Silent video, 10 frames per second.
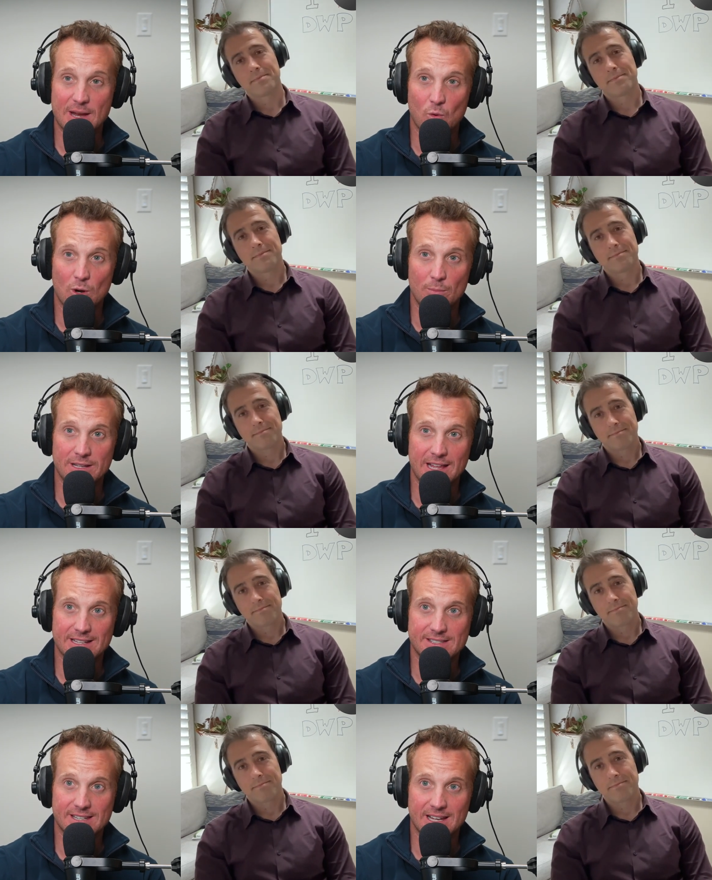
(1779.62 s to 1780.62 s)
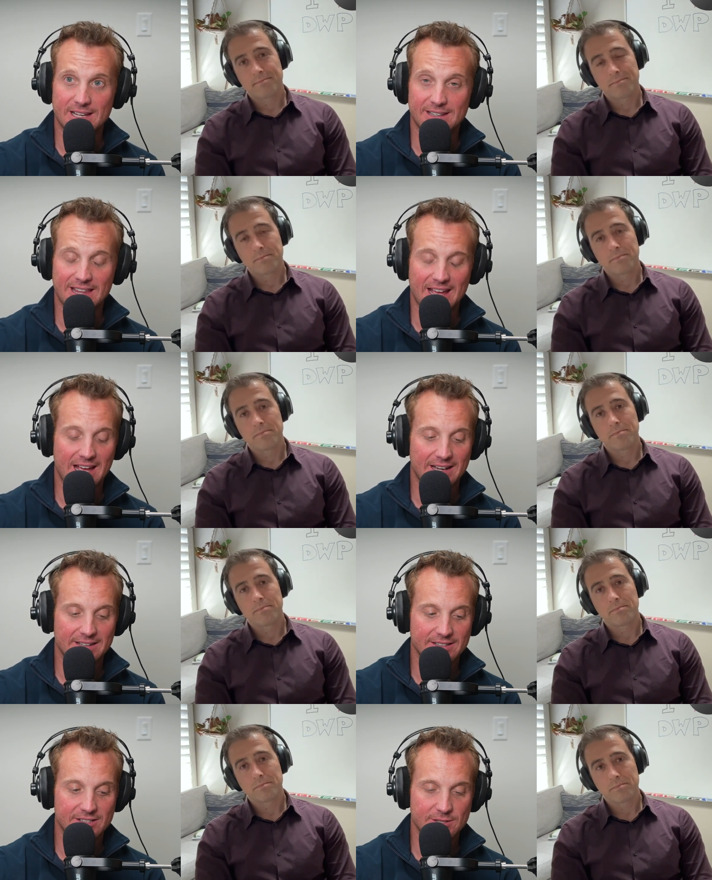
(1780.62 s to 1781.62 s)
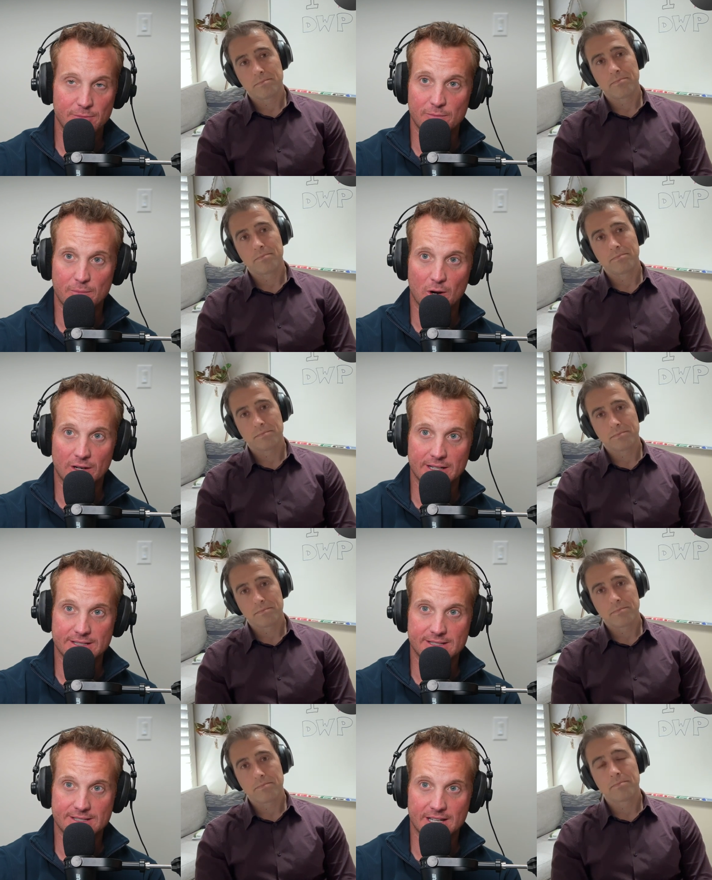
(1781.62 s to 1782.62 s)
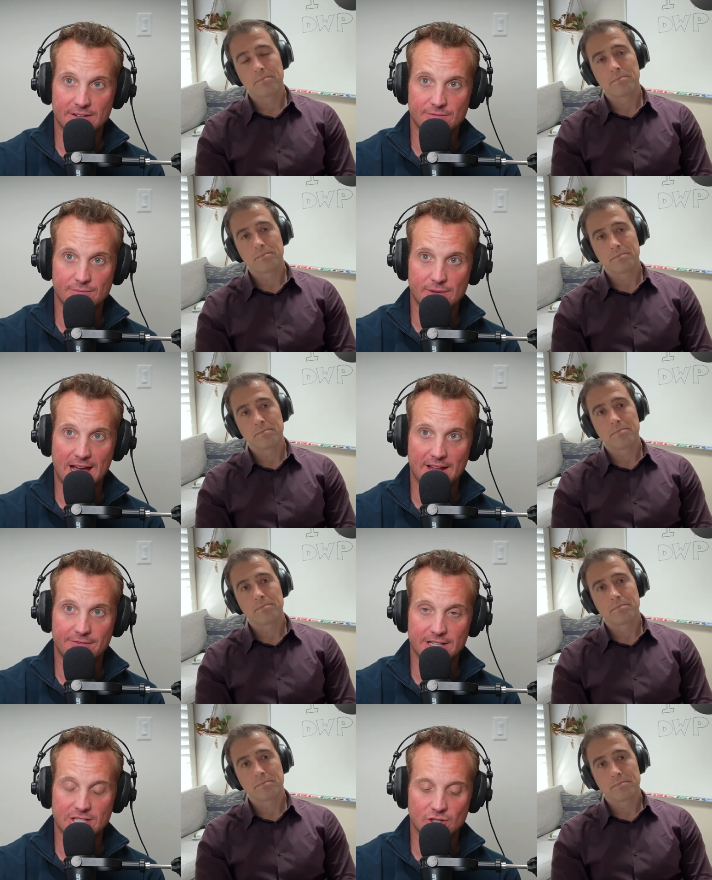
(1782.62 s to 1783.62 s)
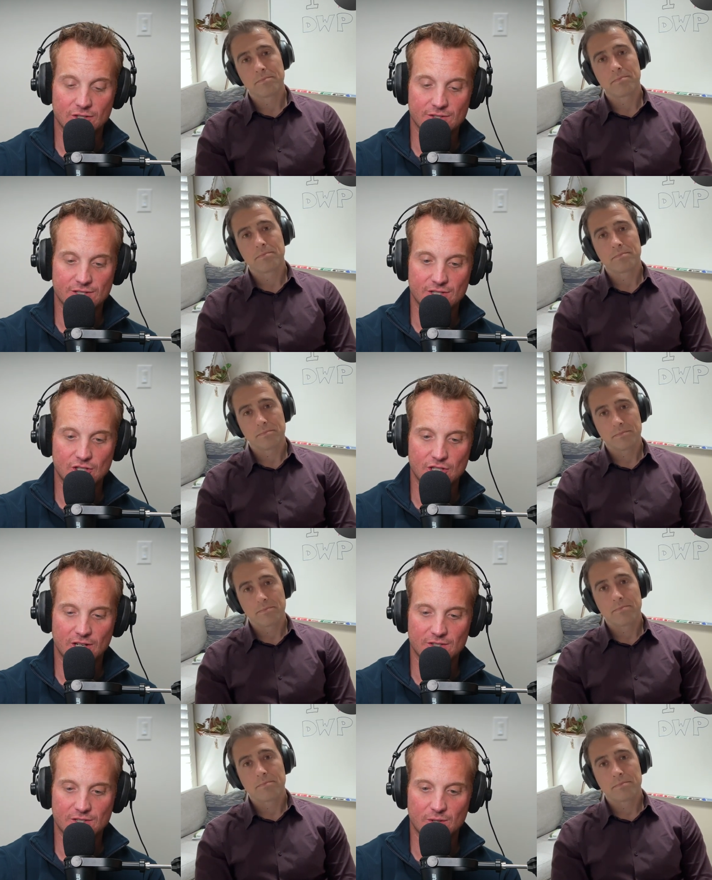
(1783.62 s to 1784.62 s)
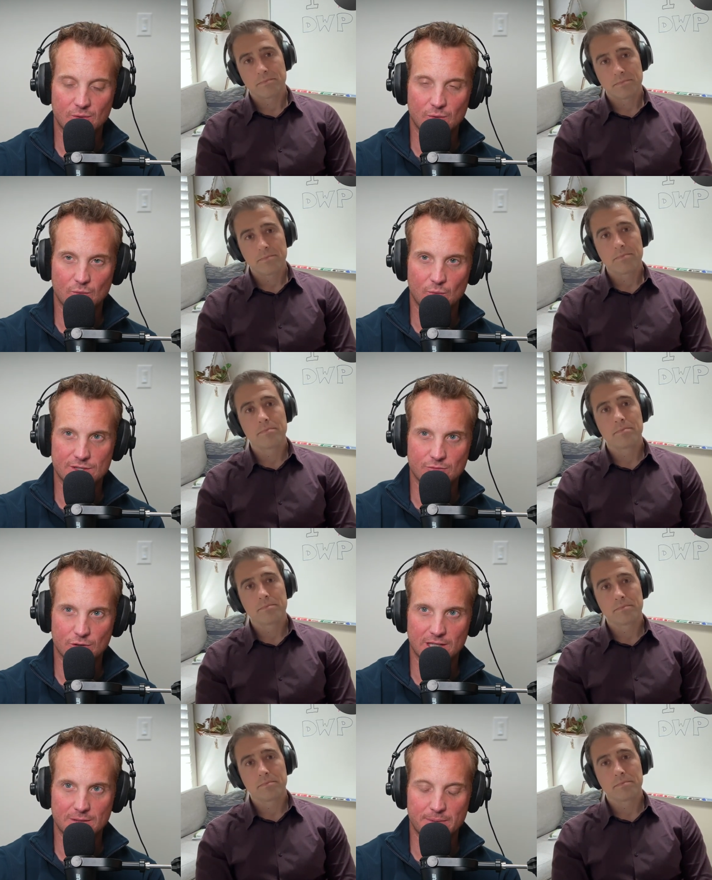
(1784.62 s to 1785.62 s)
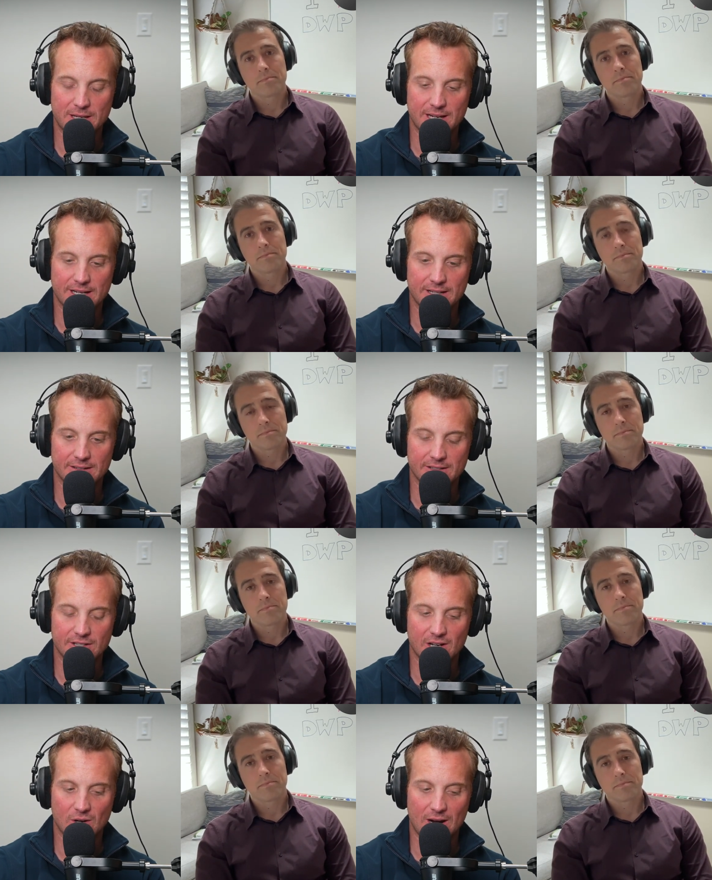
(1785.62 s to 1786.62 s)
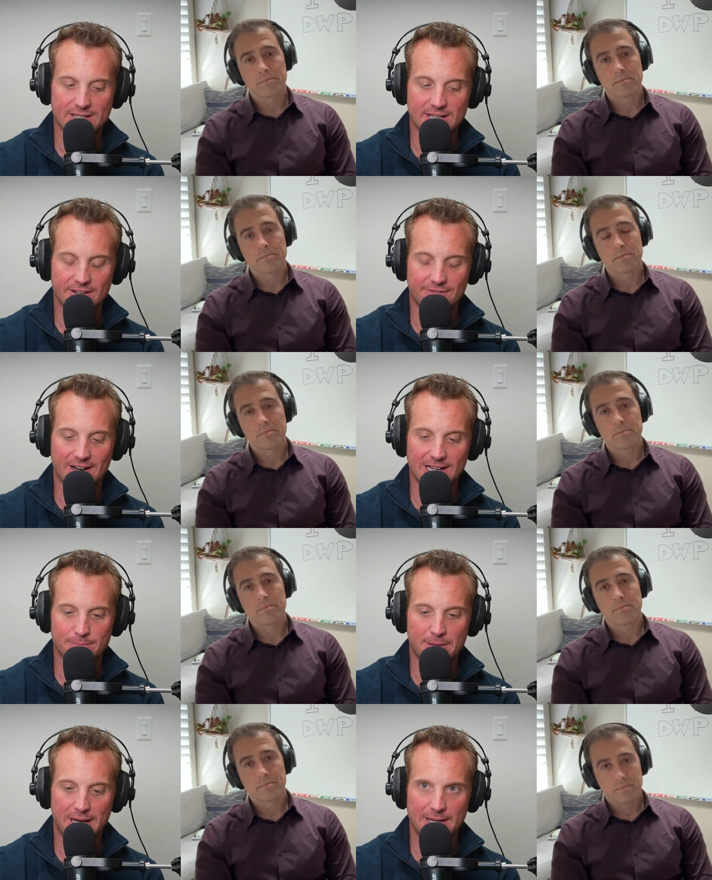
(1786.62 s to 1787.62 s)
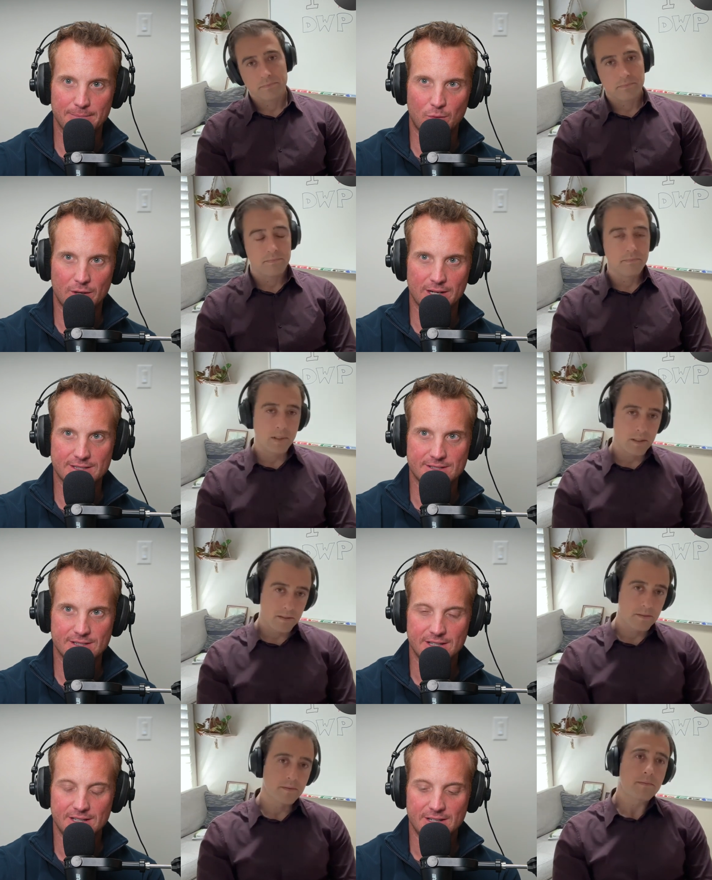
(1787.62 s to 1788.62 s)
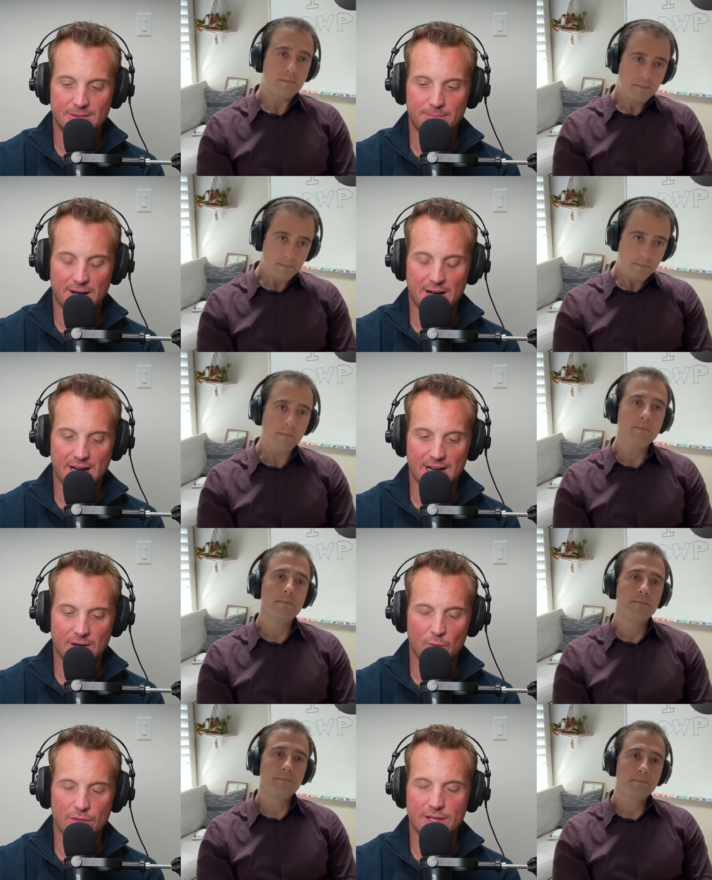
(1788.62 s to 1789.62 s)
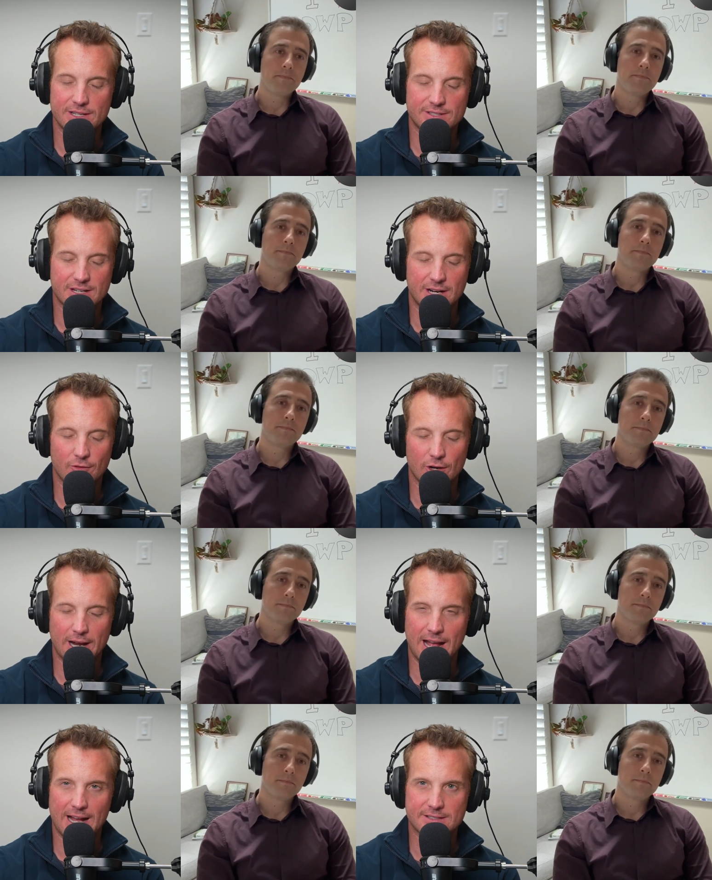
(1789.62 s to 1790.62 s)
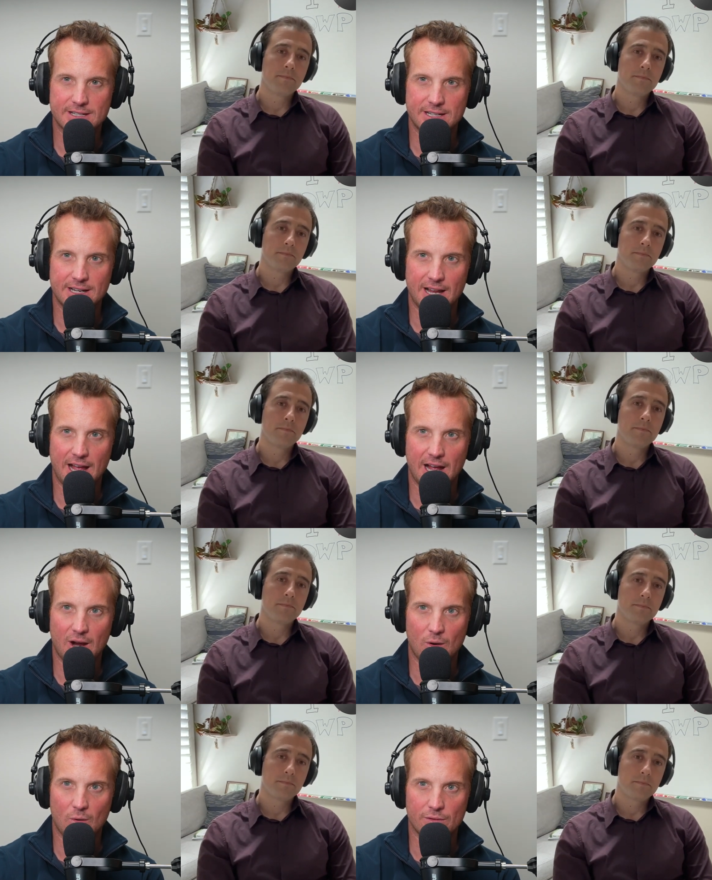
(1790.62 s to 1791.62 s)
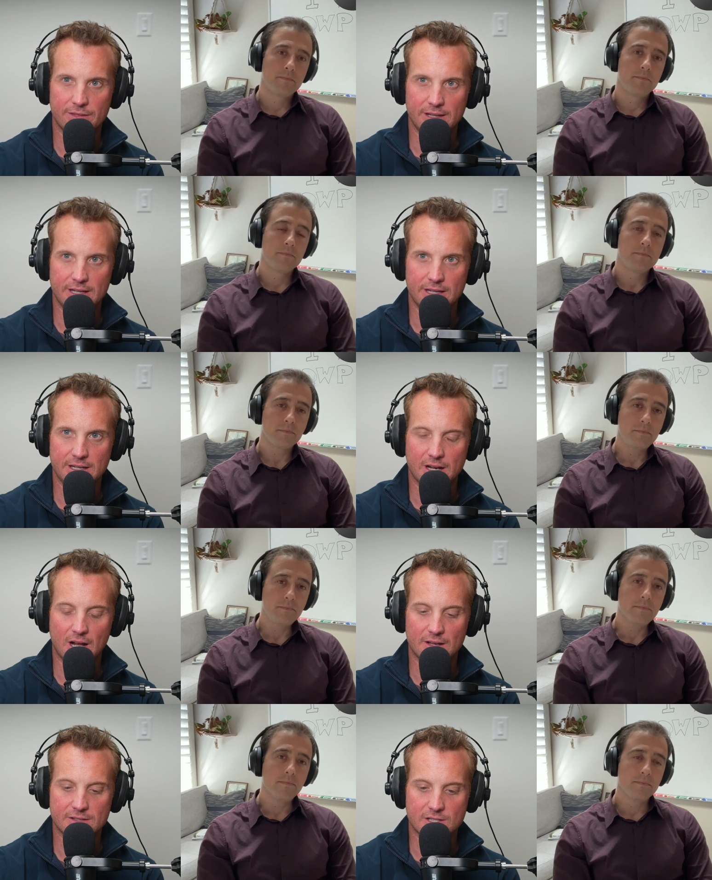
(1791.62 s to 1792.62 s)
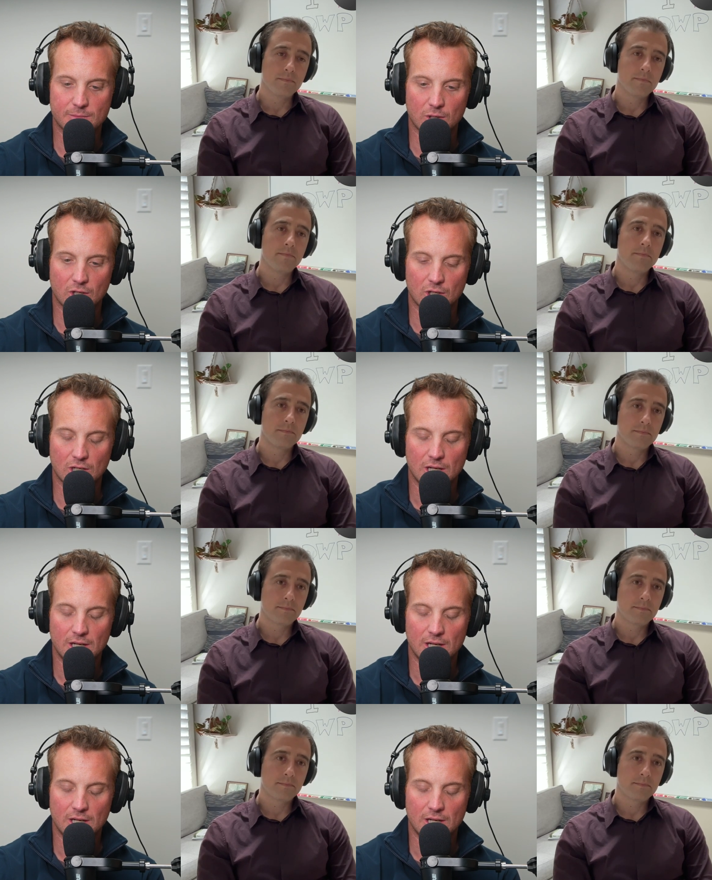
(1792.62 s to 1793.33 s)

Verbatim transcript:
Speaker 1: woman that said that to move markets instead of add features, she also was really big in you know identifying pain points by within discovery asking how the customer